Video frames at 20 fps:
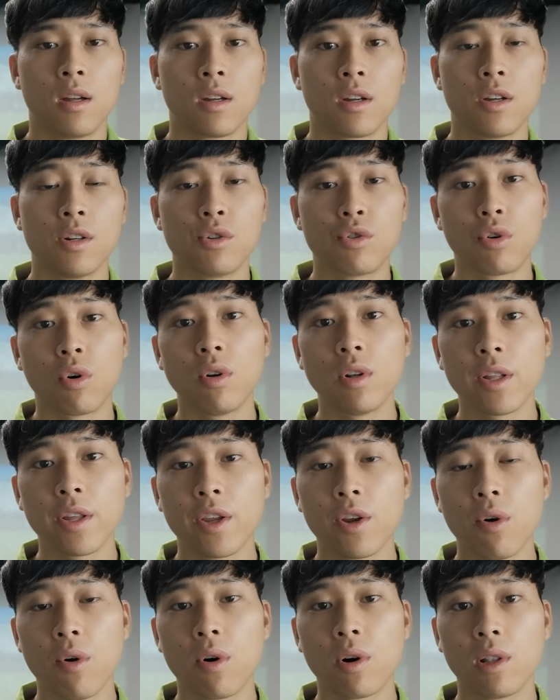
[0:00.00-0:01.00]

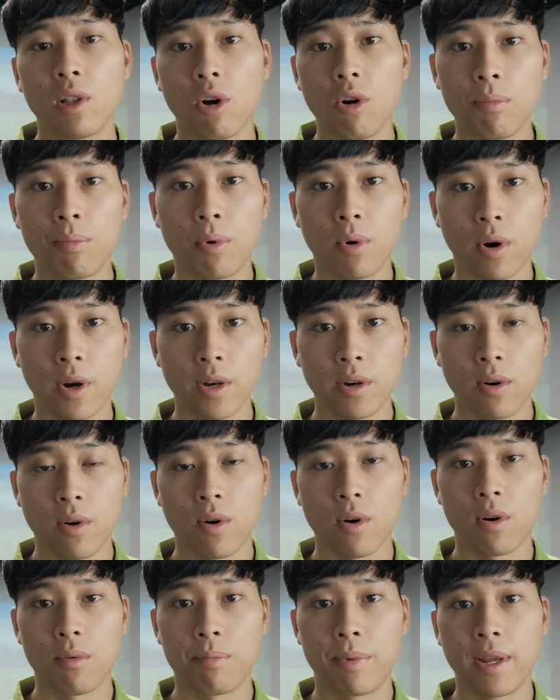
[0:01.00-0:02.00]
Controlling your low point
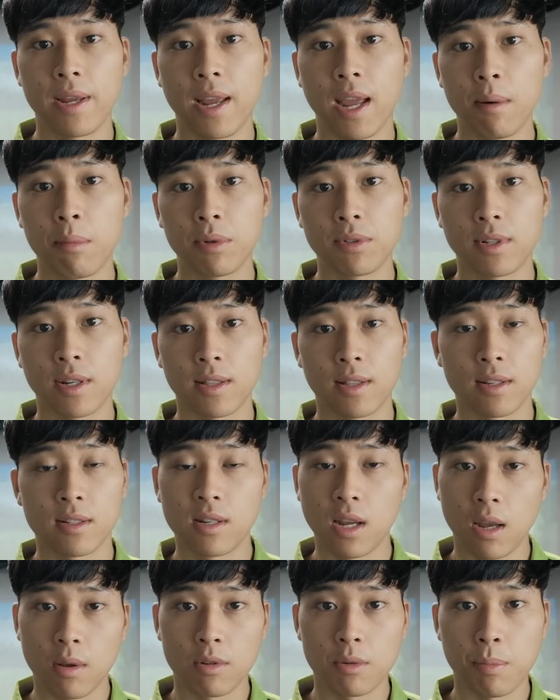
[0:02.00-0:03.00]
or being able to hit the
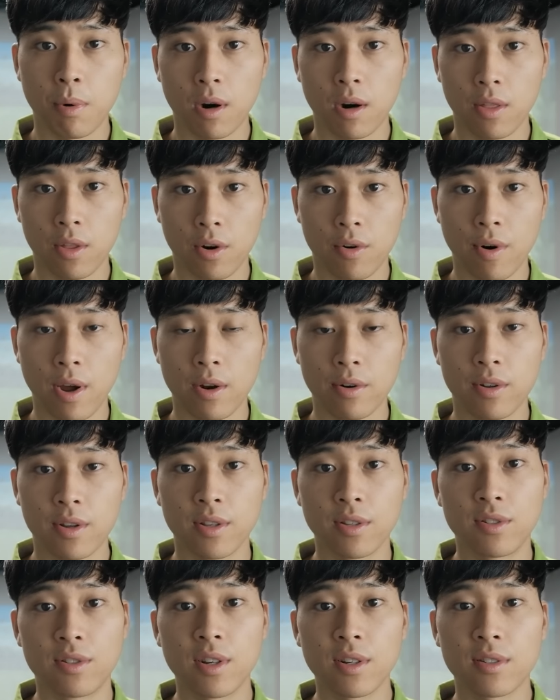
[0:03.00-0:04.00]
same spot on the ground
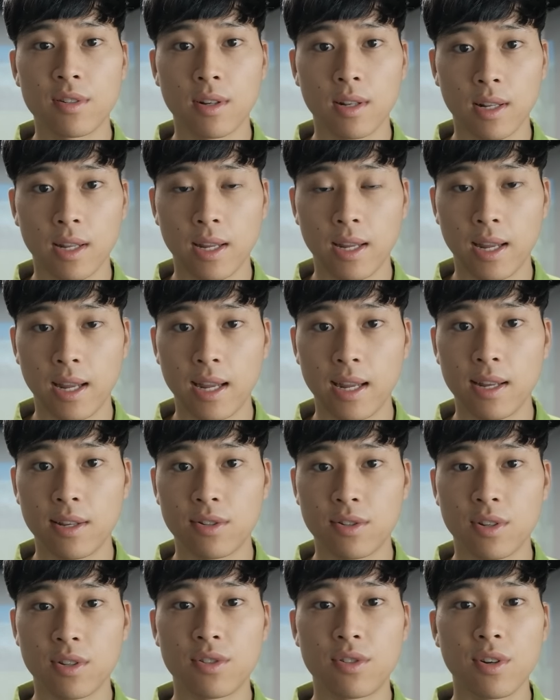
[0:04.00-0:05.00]
consistently
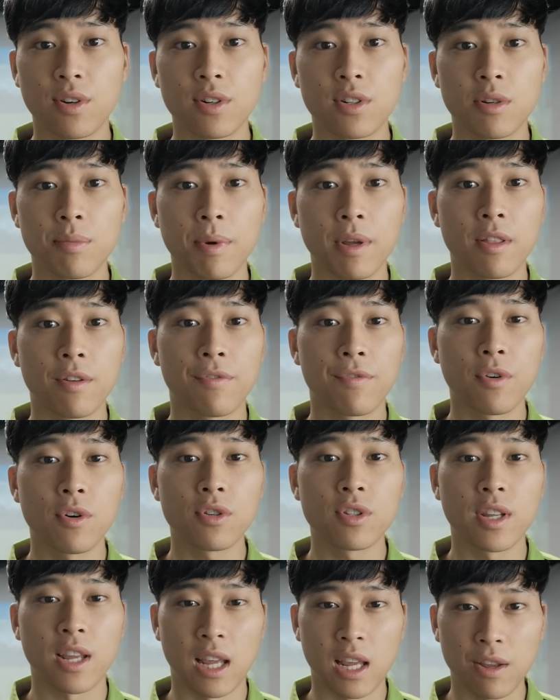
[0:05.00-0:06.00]
is considered to be the
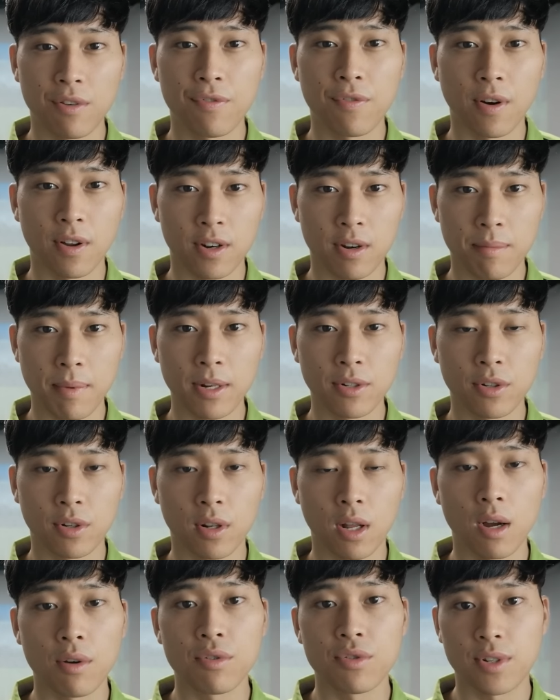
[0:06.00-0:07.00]
first key
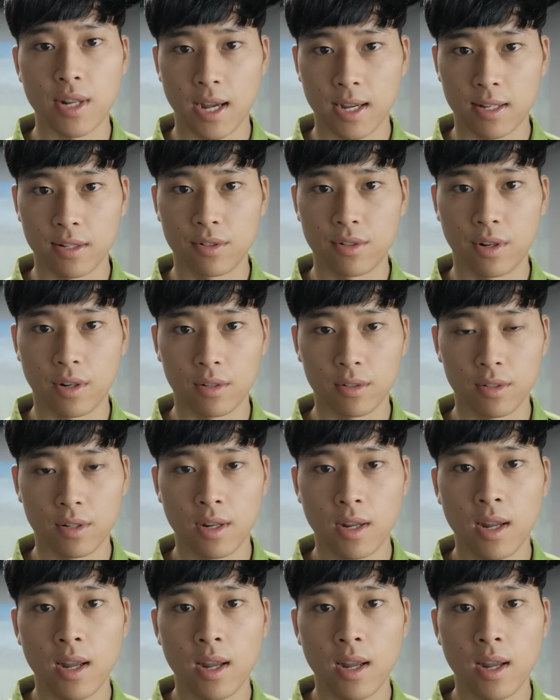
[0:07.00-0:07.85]
fundamental of stack and tilt.